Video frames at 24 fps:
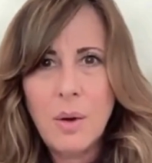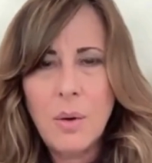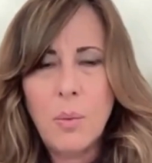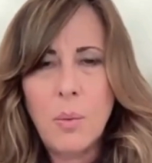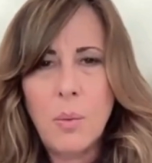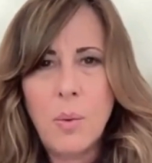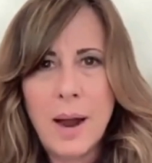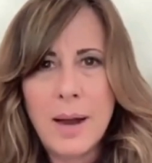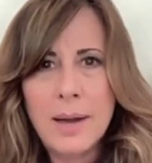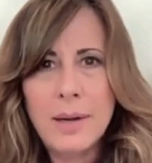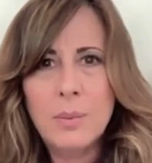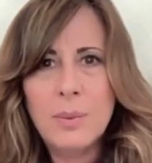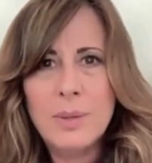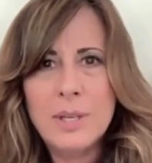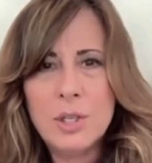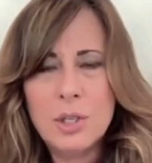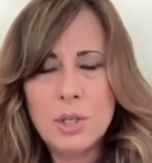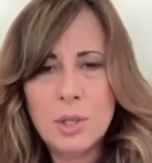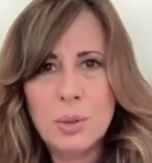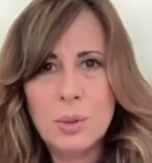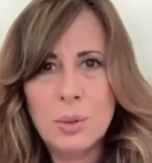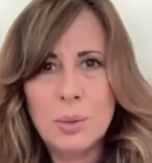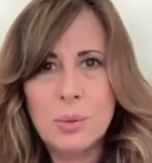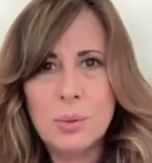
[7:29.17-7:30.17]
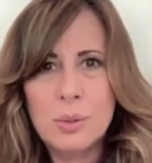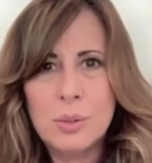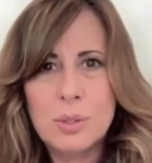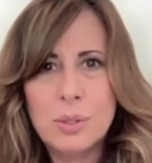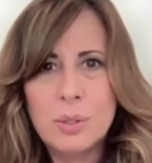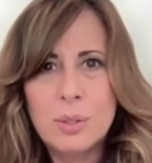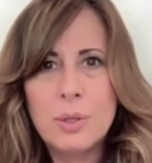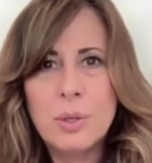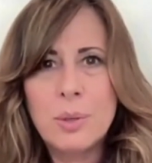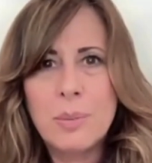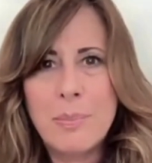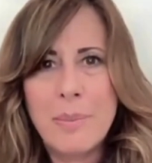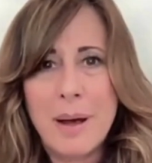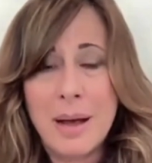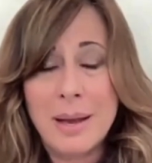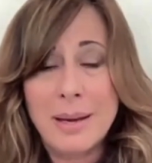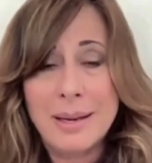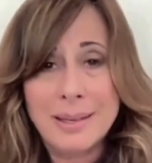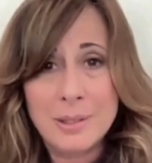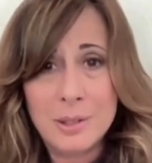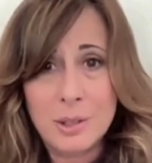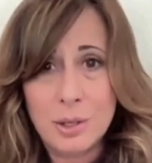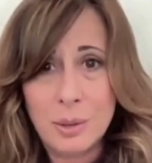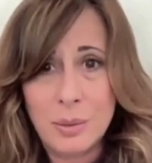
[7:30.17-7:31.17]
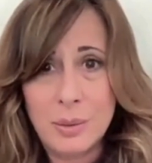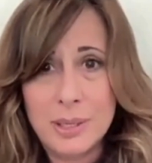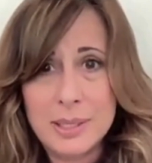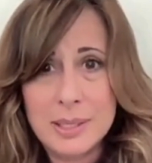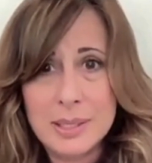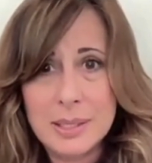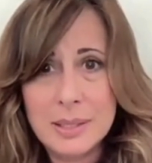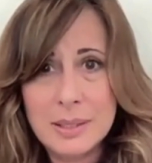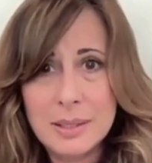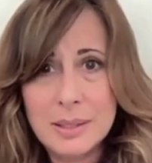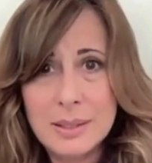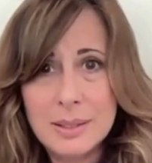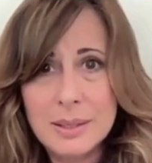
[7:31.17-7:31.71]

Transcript: Why do we choose to buy into it?